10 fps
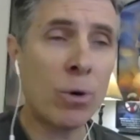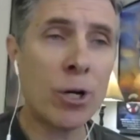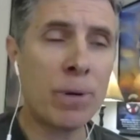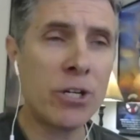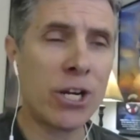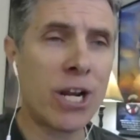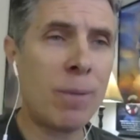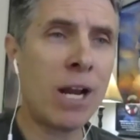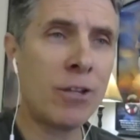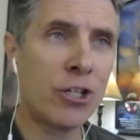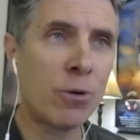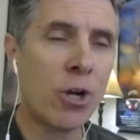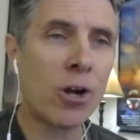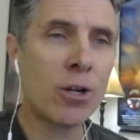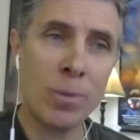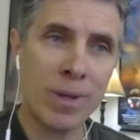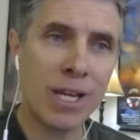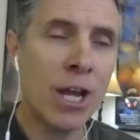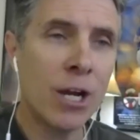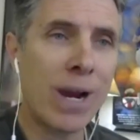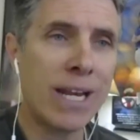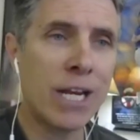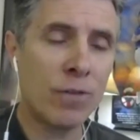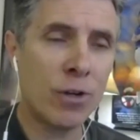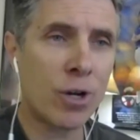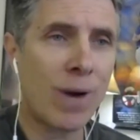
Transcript: I really appreciate you coming on the show, talking with me. Great interview.